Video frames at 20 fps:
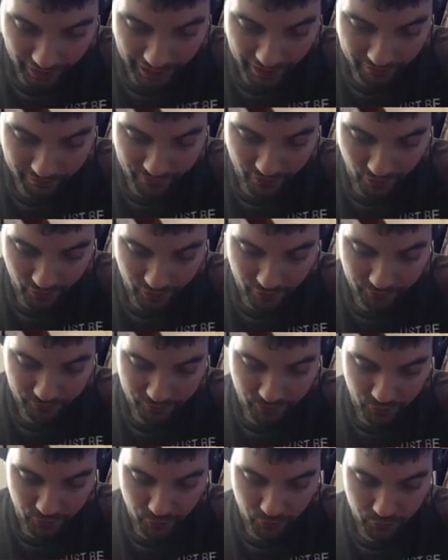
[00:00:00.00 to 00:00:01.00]
have very
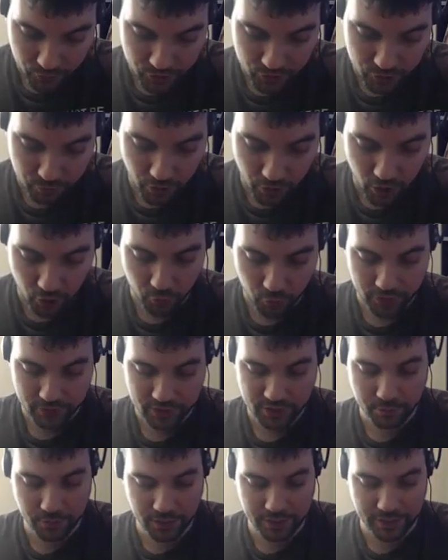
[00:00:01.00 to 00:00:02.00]
few small
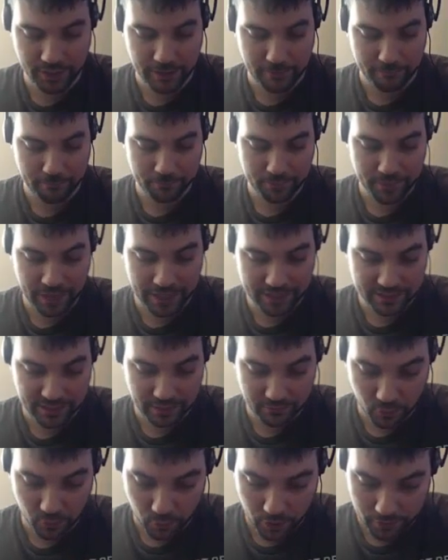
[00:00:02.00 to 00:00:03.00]
ones, but that's
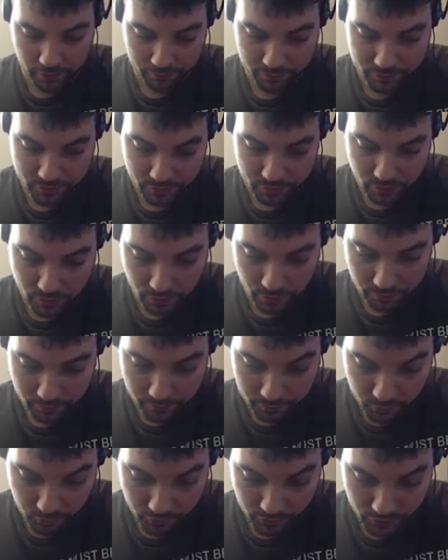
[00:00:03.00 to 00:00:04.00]
level 1. Oh,
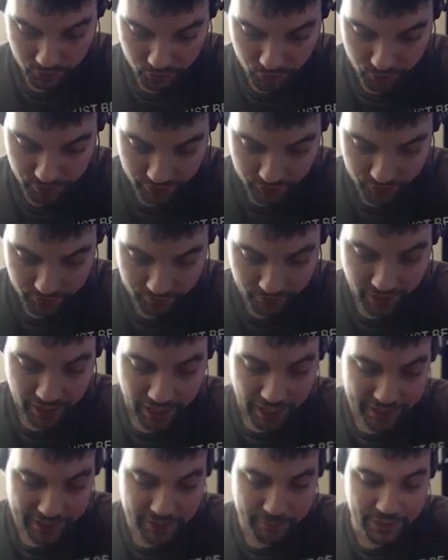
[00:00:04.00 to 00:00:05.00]
I'm doing the construction.
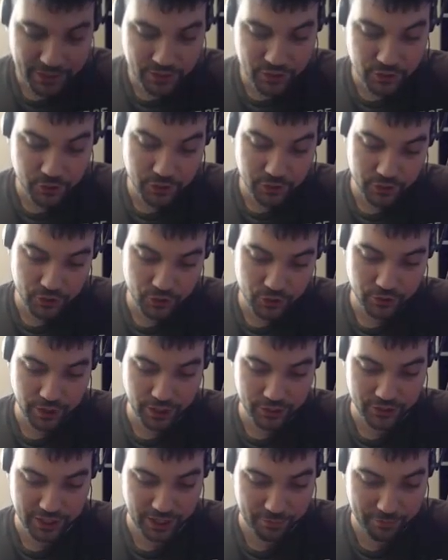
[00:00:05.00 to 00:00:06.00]
I didn't mean to do
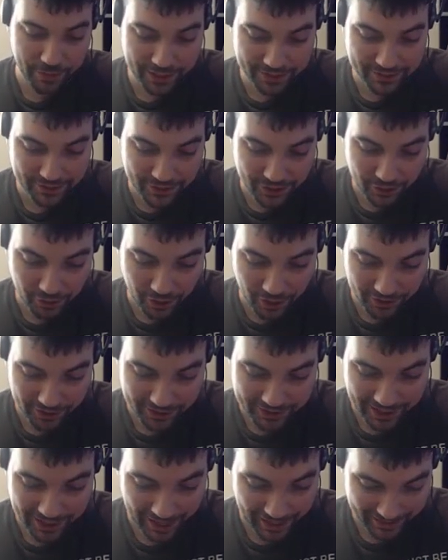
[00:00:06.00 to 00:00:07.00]
construction. I meant to do all
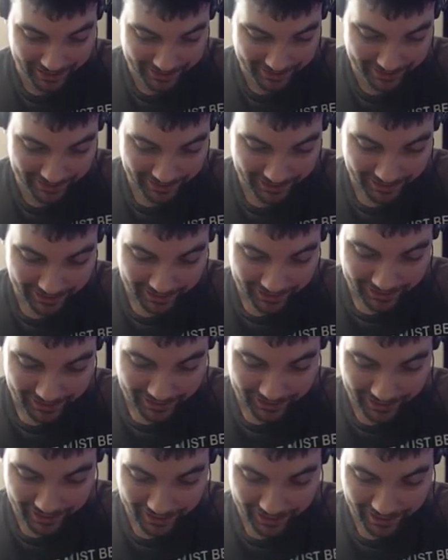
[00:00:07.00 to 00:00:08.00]
attack.
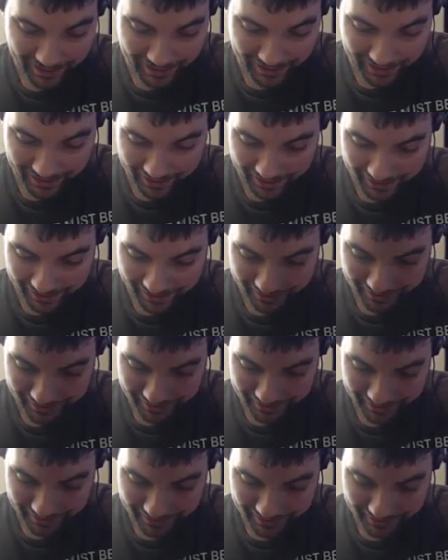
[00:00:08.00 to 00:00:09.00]
I'm
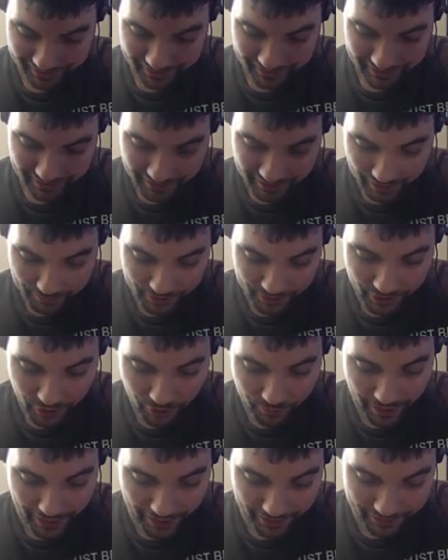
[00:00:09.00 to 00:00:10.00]
gonna go
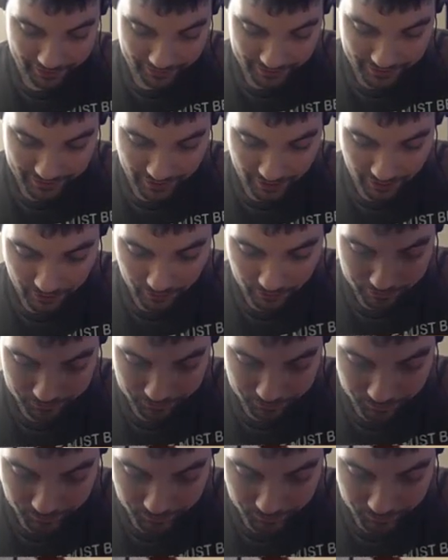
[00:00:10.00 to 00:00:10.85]
back. So